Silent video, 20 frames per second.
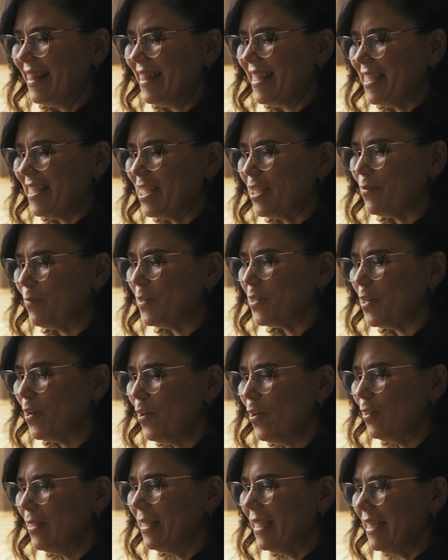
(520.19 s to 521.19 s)
This was
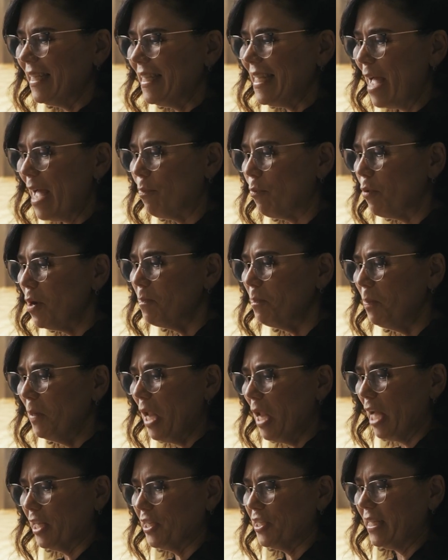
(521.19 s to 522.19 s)
all an elaborate
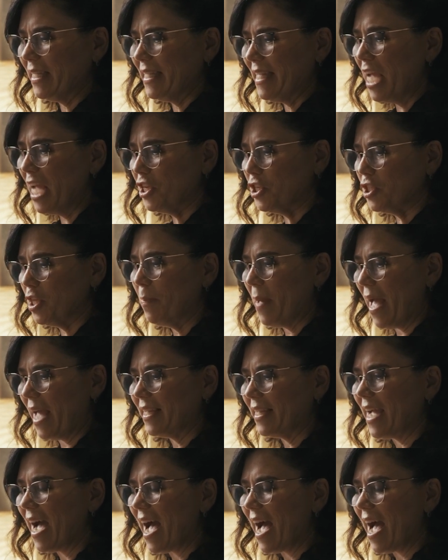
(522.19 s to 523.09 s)
plot to catch the bad